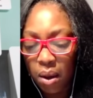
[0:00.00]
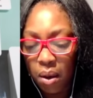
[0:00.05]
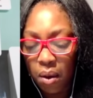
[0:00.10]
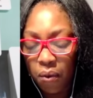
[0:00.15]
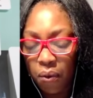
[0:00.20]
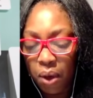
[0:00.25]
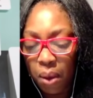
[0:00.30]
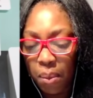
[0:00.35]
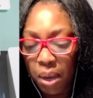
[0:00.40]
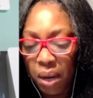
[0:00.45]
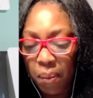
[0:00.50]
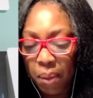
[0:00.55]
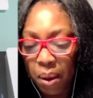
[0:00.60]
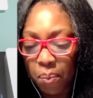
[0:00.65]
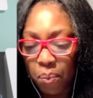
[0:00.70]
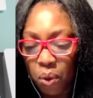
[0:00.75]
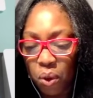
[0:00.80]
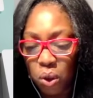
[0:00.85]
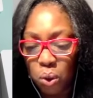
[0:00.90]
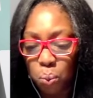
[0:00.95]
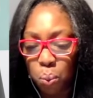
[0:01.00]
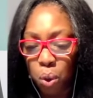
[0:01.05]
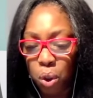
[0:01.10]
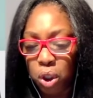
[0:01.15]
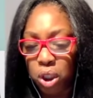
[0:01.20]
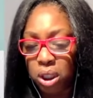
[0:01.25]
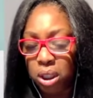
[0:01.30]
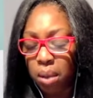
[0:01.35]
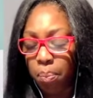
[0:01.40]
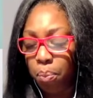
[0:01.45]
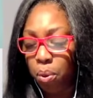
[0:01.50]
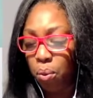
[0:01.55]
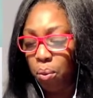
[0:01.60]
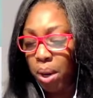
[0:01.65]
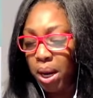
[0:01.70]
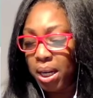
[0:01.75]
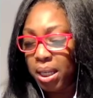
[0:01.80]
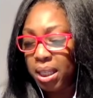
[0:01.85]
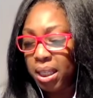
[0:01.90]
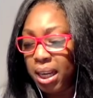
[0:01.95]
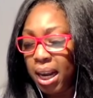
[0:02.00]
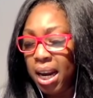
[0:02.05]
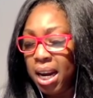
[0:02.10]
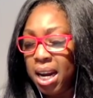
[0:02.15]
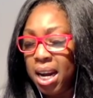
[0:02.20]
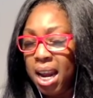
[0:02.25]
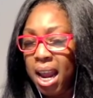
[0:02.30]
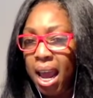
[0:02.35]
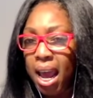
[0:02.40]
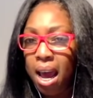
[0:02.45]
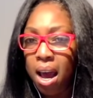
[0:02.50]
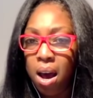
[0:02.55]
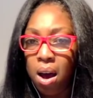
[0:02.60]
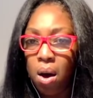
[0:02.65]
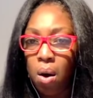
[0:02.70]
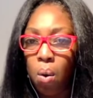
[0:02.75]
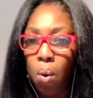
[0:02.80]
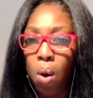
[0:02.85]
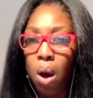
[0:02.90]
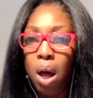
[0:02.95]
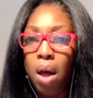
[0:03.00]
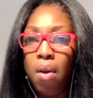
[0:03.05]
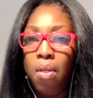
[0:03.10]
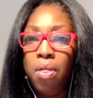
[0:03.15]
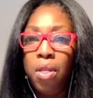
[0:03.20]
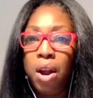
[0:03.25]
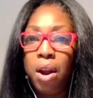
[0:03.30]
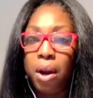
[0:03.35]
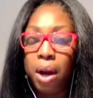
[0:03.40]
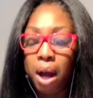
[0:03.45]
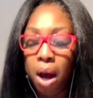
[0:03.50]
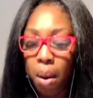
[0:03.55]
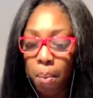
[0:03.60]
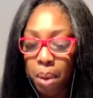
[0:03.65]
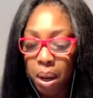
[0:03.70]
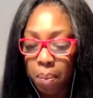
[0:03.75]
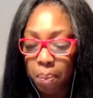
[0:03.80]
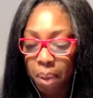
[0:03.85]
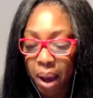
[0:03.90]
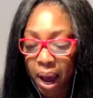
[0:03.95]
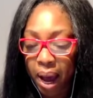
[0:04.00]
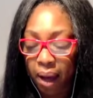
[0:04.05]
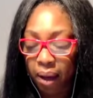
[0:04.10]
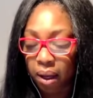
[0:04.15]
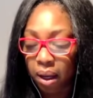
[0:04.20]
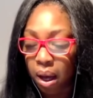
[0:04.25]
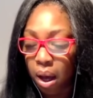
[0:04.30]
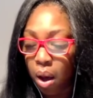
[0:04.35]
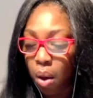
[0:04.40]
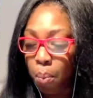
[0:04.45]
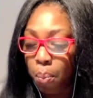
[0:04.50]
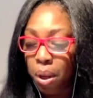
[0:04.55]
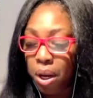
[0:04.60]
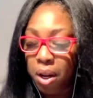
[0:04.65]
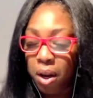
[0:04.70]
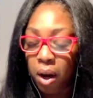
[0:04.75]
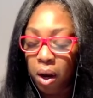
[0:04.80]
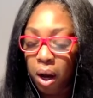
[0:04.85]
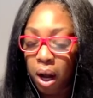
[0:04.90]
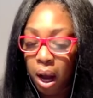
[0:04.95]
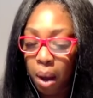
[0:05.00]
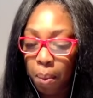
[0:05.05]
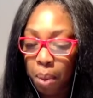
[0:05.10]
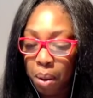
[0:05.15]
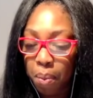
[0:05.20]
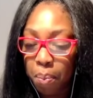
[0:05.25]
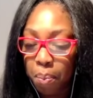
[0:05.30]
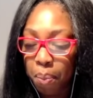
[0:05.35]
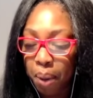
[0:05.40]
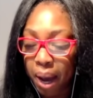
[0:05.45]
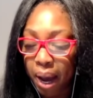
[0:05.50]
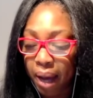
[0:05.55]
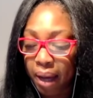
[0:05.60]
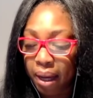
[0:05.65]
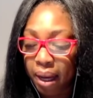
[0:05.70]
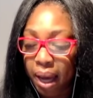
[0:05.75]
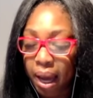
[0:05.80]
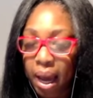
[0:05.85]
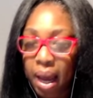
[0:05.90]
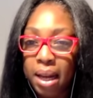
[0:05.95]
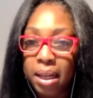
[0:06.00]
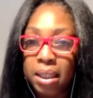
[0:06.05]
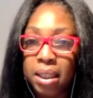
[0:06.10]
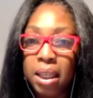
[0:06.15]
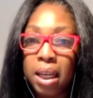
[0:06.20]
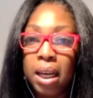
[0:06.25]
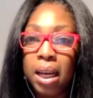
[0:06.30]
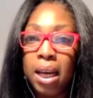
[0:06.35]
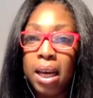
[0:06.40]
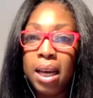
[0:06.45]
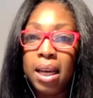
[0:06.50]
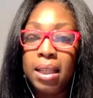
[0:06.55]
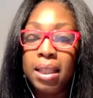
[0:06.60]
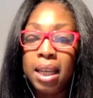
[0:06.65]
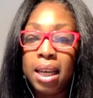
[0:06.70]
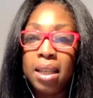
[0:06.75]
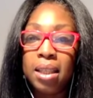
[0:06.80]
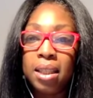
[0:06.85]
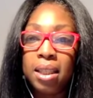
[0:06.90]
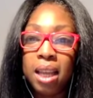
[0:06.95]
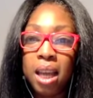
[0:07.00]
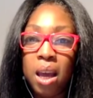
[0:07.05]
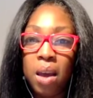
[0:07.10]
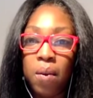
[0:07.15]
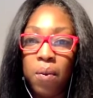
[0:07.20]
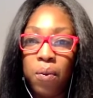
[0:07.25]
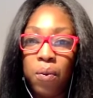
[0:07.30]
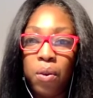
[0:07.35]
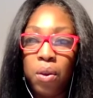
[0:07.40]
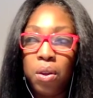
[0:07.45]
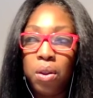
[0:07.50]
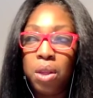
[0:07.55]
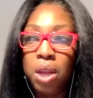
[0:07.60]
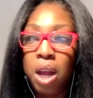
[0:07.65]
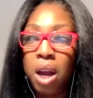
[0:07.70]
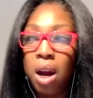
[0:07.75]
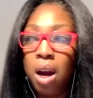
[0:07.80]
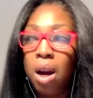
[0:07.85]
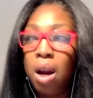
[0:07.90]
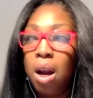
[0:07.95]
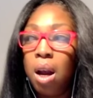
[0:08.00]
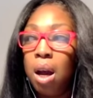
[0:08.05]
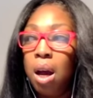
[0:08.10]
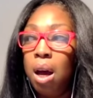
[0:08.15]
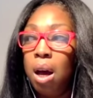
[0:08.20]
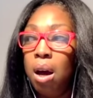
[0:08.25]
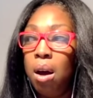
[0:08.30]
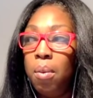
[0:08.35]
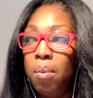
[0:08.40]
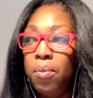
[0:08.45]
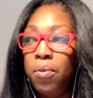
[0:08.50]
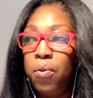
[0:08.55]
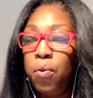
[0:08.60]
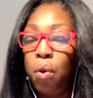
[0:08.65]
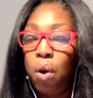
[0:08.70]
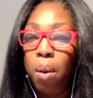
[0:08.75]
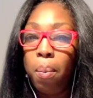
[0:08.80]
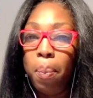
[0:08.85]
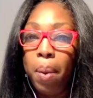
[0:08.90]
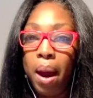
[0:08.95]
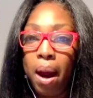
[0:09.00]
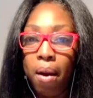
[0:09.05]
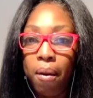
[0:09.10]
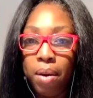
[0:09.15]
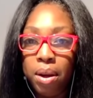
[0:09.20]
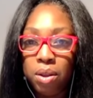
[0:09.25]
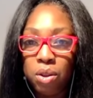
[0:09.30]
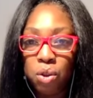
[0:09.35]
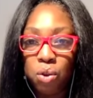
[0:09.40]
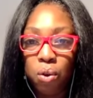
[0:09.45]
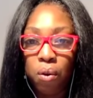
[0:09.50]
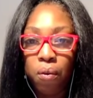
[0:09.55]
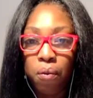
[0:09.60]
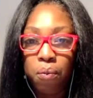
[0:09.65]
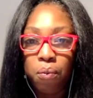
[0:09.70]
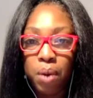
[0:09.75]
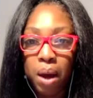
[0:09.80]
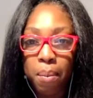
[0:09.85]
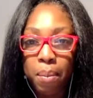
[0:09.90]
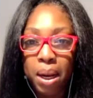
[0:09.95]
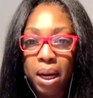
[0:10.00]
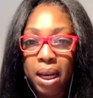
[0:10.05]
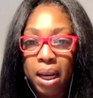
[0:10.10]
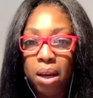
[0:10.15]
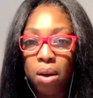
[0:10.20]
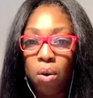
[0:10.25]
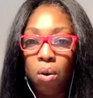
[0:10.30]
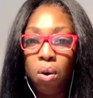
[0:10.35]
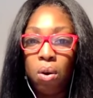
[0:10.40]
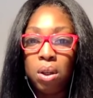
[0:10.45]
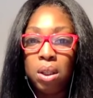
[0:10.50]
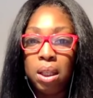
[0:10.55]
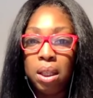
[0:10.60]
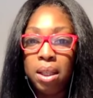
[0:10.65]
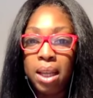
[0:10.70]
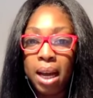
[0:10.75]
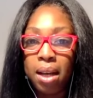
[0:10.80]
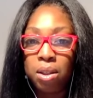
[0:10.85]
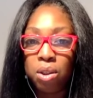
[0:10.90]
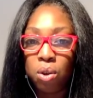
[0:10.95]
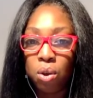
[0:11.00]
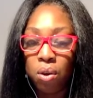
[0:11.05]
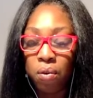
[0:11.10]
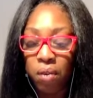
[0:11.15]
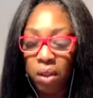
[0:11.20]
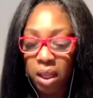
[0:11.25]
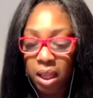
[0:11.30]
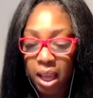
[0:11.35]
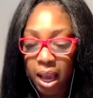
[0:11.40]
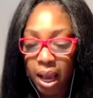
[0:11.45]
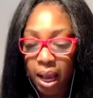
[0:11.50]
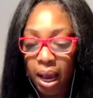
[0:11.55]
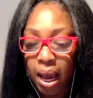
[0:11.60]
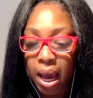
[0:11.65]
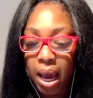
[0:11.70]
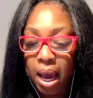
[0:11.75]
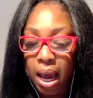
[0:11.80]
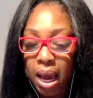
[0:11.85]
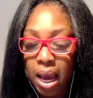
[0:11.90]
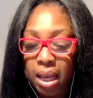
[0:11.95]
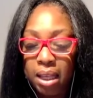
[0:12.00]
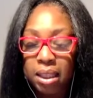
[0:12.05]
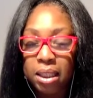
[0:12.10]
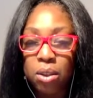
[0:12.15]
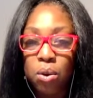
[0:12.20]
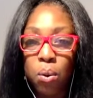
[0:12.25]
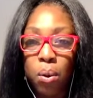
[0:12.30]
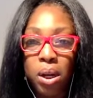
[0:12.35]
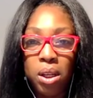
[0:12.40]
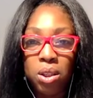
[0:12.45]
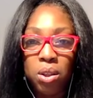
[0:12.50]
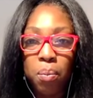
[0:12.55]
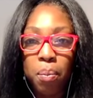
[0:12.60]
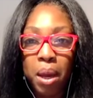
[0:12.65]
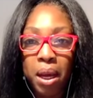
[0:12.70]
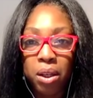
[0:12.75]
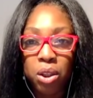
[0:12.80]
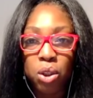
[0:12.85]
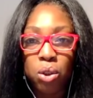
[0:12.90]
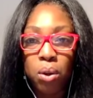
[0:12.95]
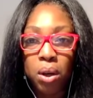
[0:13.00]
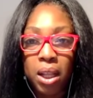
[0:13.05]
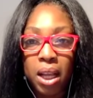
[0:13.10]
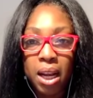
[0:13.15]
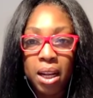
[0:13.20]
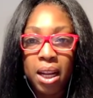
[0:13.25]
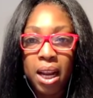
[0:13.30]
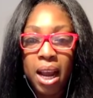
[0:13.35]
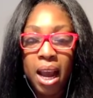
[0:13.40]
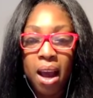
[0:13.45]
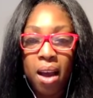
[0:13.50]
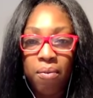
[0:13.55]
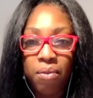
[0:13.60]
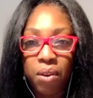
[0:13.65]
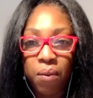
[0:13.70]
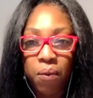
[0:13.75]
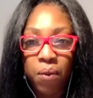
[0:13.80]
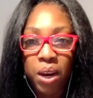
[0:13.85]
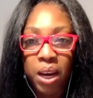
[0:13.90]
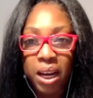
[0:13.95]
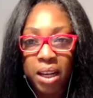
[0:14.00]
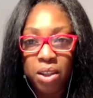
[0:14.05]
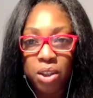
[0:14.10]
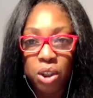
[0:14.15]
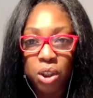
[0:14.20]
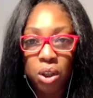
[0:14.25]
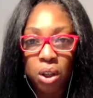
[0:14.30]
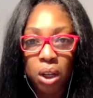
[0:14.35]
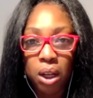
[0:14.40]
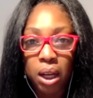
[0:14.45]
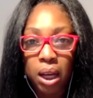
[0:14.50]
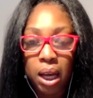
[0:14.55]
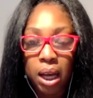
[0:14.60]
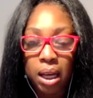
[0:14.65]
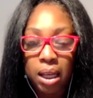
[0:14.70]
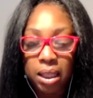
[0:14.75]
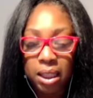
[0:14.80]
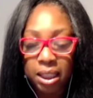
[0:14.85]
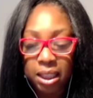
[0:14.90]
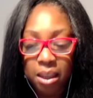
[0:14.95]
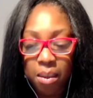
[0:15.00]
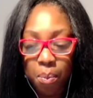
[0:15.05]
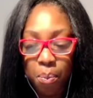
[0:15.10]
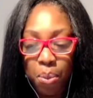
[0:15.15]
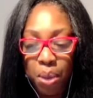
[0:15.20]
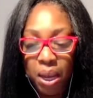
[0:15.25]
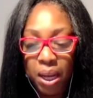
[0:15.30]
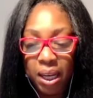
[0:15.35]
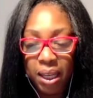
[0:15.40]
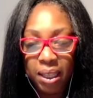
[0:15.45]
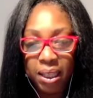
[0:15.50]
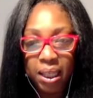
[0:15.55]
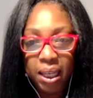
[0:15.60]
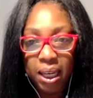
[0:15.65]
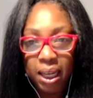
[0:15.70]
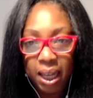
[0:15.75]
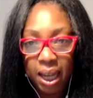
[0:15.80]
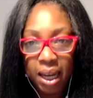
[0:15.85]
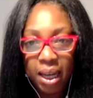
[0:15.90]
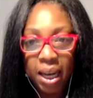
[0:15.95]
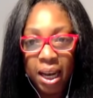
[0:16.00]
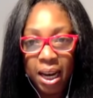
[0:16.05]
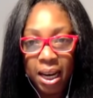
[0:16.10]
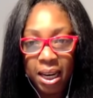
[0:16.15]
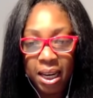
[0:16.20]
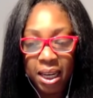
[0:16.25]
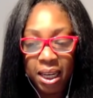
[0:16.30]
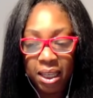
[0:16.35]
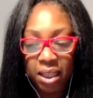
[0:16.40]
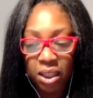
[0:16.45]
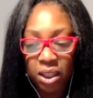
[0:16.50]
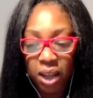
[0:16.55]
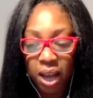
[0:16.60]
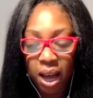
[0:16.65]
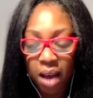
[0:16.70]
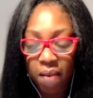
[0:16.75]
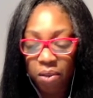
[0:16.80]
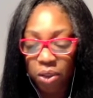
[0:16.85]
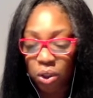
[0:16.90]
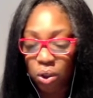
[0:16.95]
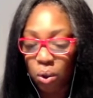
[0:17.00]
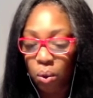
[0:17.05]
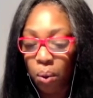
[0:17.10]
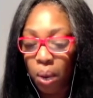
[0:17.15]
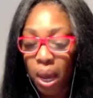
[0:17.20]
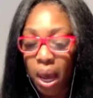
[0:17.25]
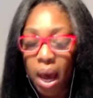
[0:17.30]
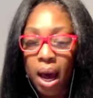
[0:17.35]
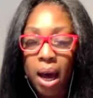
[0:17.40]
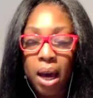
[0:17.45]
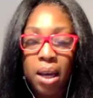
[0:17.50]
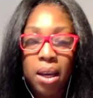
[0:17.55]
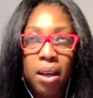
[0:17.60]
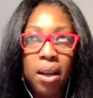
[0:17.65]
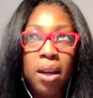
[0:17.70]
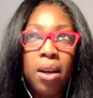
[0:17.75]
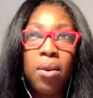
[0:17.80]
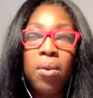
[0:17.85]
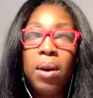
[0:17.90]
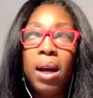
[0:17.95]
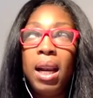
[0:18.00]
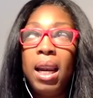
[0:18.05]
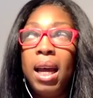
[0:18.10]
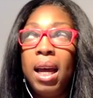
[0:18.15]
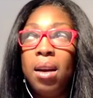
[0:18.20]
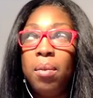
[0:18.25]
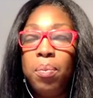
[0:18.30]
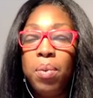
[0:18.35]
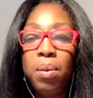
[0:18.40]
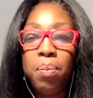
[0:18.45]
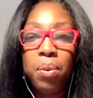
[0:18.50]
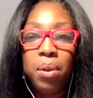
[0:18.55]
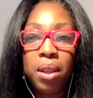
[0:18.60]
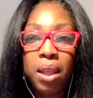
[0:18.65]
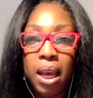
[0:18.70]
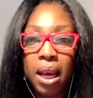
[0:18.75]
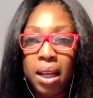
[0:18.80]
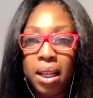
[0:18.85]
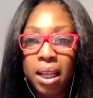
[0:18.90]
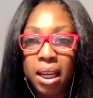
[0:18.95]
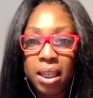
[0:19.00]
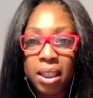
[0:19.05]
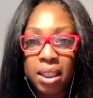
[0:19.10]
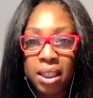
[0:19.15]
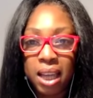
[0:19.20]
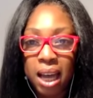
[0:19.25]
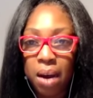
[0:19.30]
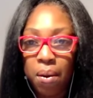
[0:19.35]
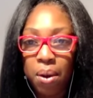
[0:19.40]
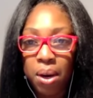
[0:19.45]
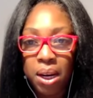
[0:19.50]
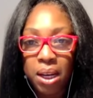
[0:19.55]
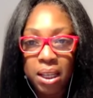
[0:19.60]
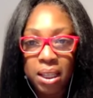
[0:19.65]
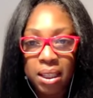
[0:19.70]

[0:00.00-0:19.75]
Family members were separated, and now they're coming back, but they're coming back, and it's as if their foreparents or family or that sort of a thing is going to make sure that they have the financial stability that they need to have. So, you know, a lot of people think that the tower